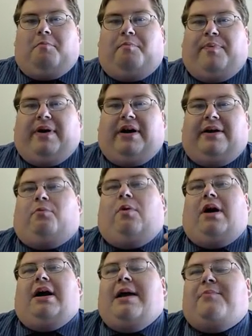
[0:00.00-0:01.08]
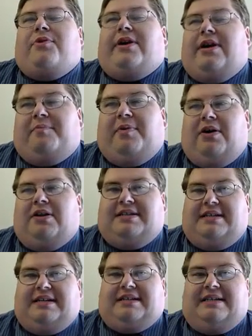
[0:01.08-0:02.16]
But why I bring up
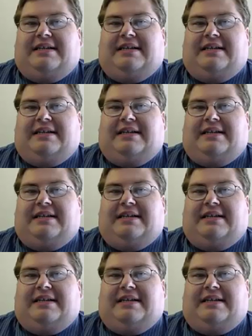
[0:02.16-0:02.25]
politics